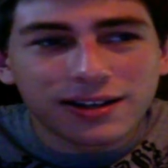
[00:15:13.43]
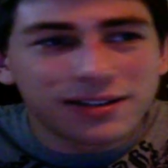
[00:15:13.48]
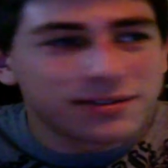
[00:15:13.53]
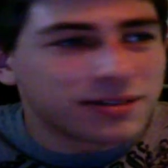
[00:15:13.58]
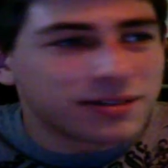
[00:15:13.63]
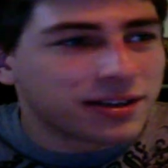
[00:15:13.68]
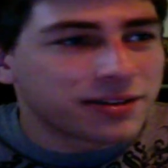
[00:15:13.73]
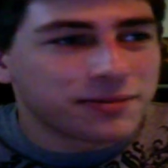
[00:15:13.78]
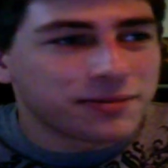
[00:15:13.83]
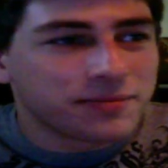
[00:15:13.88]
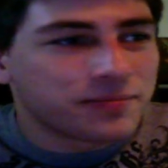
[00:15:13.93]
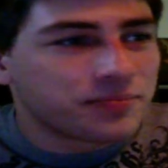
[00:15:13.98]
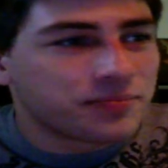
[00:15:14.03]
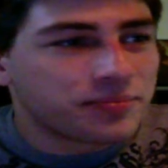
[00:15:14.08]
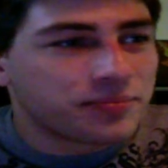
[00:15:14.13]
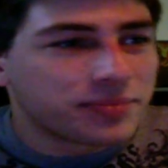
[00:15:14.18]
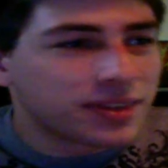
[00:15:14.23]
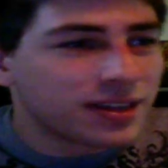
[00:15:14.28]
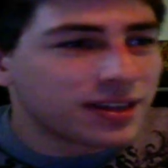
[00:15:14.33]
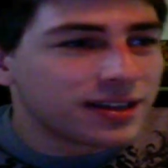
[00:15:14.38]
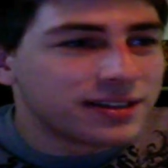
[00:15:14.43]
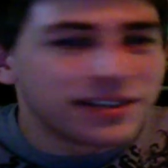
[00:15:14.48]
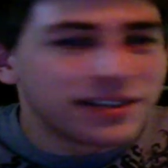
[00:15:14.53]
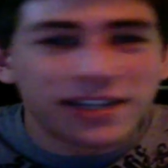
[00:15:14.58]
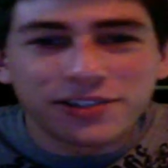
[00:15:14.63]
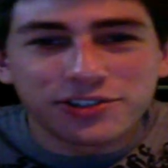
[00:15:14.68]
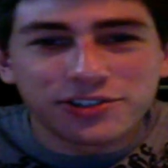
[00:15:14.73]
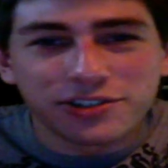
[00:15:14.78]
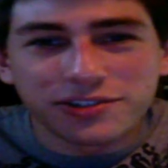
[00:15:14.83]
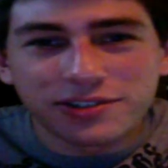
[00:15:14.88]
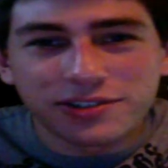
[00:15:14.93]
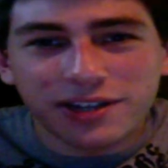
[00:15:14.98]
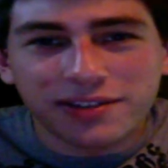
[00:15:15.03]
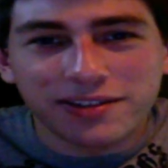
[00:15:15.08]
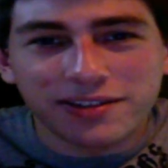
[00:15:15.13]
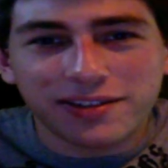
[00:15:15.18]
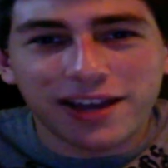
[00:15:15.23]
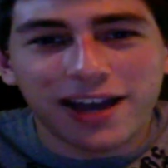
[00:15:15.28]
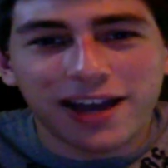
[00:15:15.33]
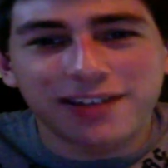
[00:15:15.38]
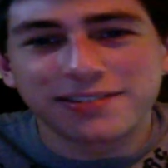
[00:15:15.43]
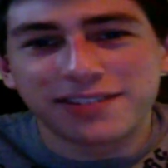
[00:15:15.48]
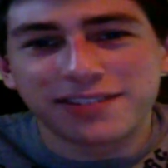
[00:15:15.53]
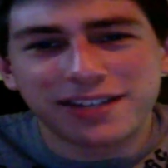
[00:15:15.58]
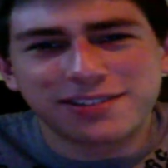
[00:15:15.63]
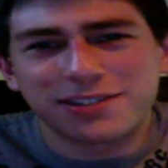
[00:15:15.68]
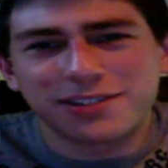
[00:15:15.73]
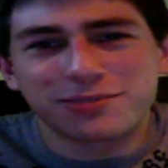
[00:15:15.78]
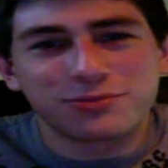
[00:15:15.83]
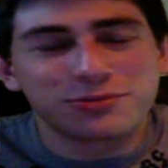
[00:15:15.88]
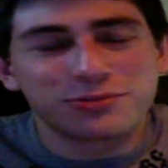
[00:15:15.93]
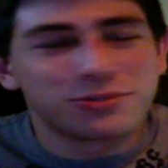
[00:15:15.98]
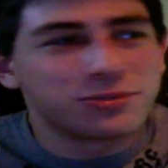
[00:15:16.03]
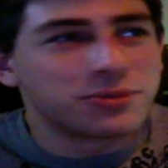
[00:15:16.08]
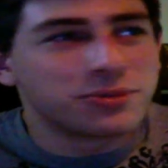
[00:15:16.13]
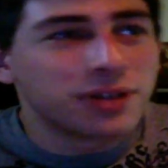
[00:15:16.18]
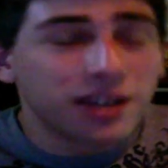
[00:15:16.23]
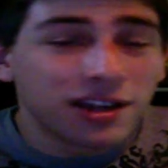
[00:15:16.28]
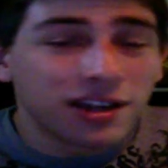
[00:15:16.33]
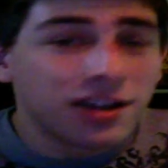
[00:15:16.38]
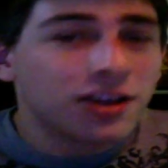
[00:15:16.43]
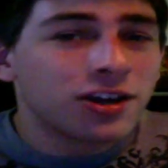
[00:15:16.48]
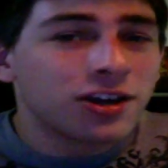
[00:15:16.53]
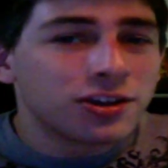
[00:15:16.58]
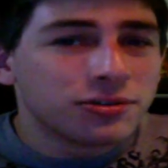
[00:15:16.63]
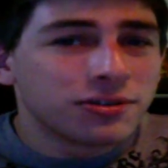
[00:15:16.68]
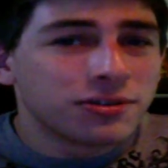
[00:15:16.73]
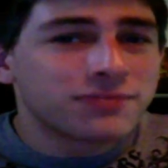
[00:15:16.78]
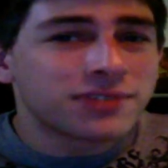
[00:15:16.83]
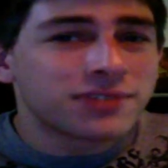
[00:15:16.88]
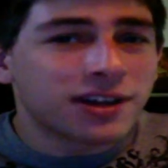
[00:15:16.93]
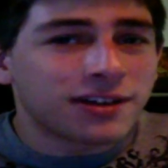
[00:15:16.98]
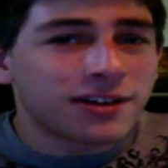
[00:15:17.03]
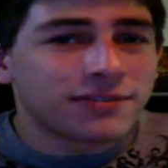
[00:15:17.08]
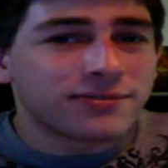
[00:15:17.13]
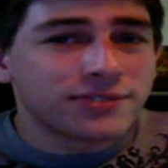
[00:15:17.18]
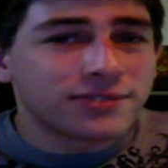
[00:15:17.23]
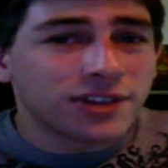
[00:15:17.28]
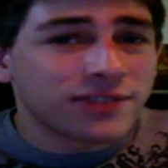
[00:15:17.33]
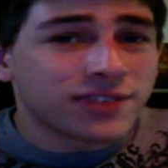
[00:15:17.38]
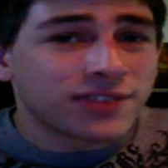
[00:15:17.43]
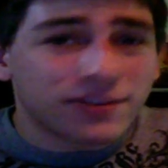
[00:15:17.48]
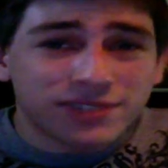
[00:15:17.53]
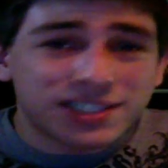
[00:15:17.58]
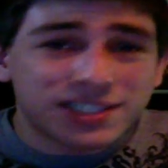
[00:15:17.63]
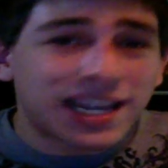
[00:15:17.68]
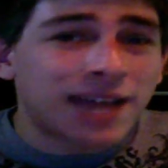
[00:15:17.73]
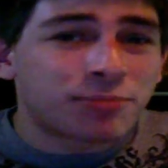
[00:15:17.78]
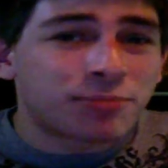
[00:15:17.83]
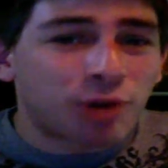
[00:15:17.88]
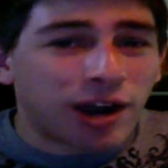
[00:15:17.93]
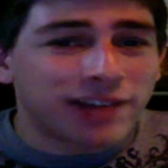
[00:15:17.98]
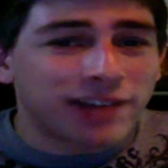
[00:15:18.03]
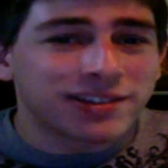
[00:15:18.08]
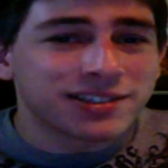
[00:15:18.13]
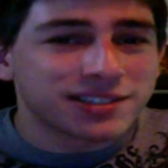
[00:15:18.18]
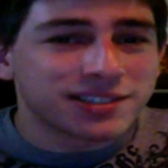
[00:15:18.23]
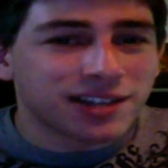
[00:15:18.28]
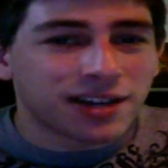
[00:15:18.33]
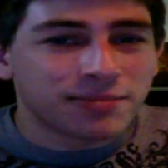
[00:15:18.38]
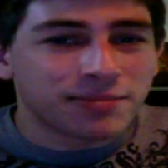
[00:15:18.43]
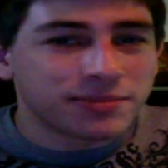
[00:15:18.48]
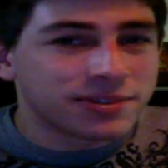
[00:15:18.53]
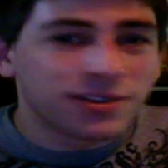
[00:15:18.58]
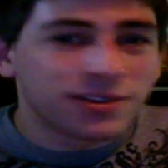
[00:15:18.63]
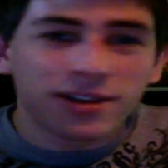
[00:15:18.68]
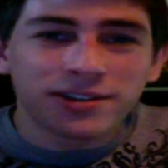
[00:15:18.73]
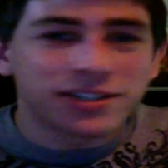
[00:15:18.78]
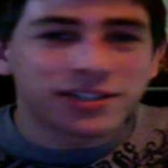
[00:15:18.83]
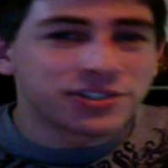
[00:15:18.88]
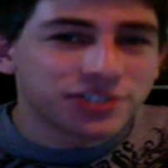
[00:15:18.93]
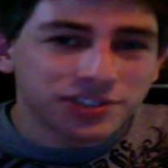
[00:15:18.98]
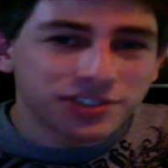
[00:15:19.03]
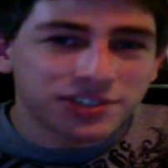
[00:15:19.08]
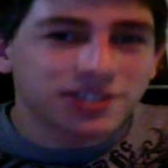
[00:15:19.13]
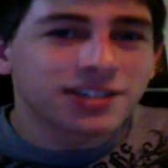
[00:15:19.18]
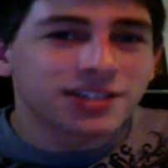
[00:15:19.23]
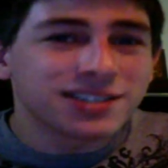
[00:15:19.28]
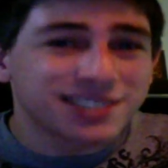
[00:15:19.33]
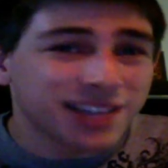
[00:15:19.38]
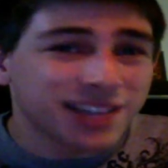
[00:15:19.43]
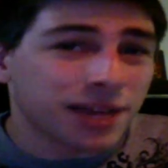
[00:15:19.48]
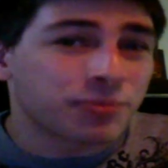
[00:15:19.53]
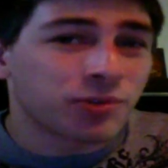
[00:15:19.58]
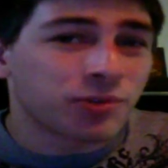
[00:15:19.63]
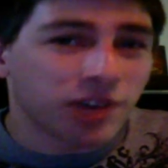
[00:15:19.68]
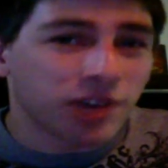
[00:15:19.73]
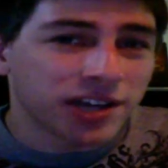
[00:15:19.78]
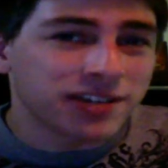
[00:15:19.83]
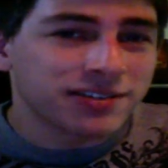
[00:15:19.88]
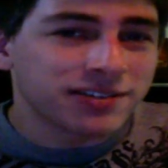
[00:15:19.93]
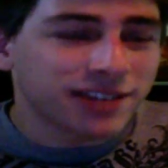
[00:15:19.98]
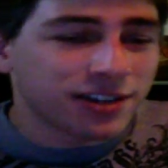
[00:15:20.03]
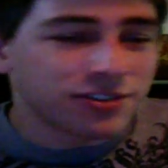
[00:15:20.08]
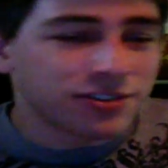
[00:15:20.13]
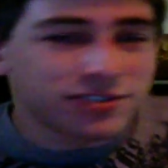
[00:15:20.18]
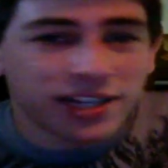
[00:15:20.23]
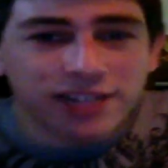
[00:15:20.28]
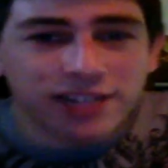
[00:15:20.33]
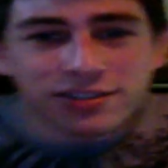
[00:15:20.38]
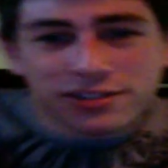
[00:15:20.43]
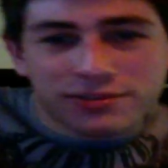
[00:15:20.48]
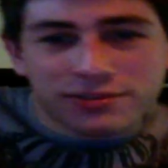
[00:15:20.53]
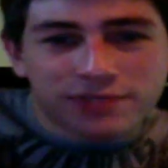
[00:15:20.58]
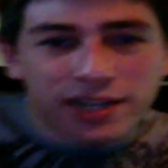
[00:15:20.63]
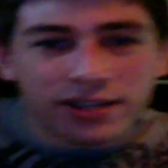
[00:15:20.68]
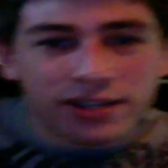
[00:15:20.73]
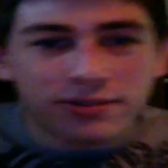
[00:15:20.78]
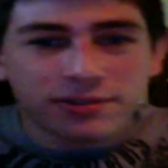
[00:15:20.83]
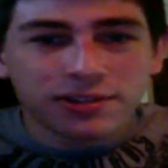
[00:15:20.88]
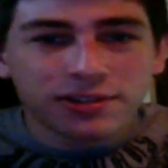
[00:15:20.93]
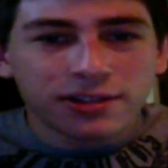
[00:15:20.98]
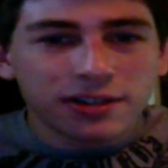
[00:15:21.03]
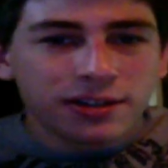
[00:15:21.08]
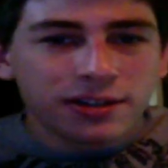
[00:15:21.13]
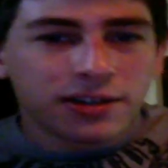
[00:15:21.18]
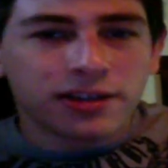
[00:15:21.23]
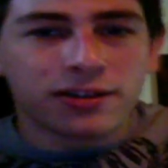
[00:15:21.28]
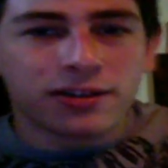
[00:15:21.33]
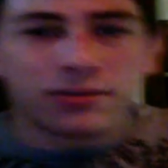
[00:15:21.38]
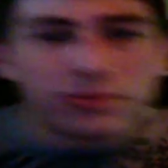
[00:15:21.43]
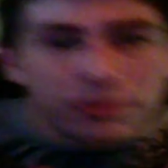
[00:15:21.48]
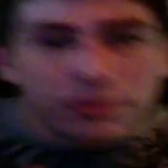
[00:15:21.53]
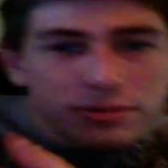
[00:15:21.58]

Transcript: like ninjas. I think they had in Dance Central too. You have to have samurai this time, not ninjas, samurai that are dancing around. You know,